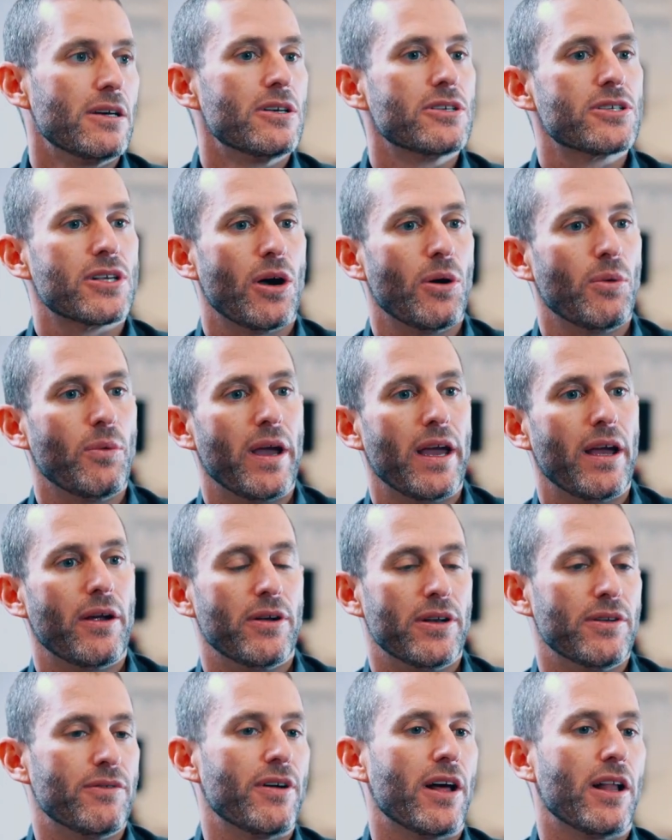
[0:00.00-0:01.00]
So where
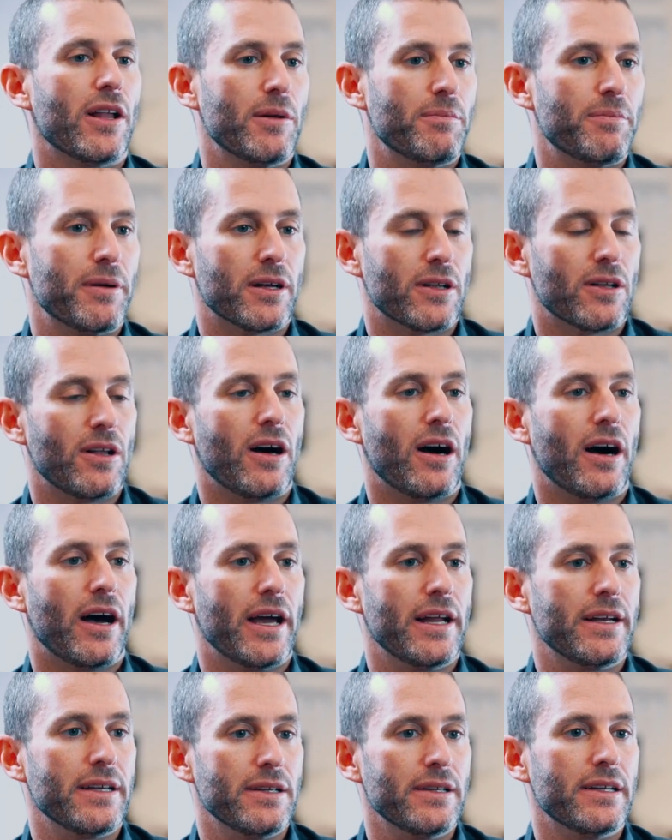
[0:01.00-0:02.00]
a developer
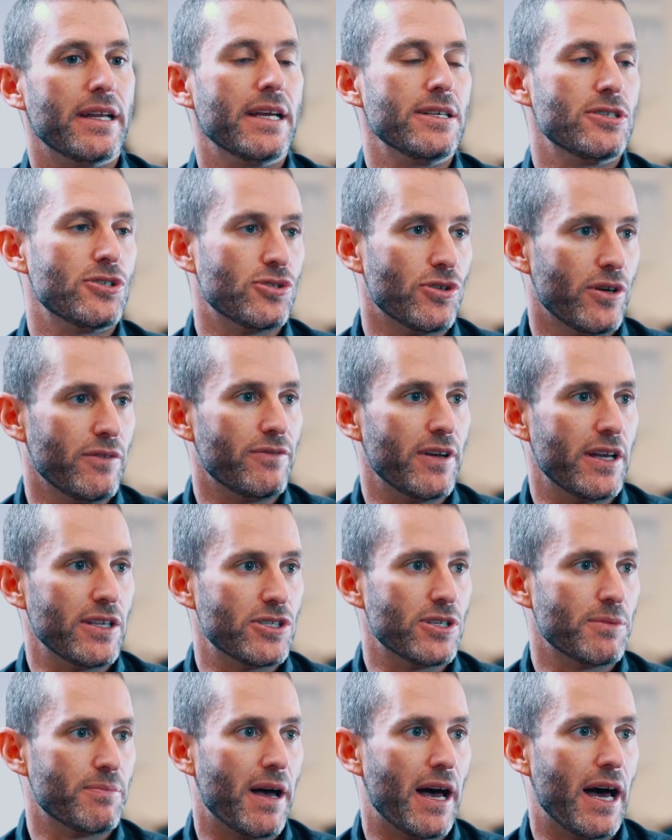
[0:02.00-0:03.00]
client needs a joint
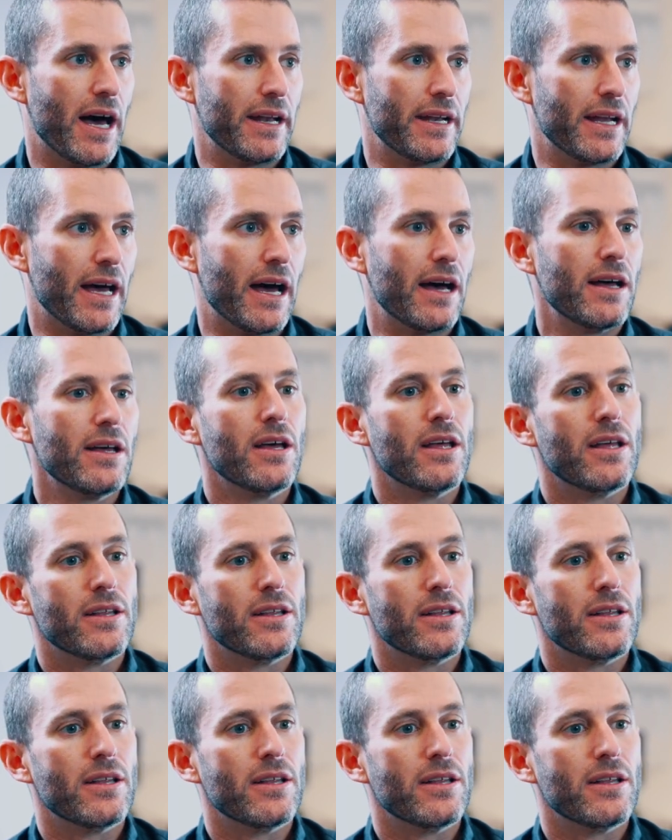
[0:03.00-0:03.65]
venture partner,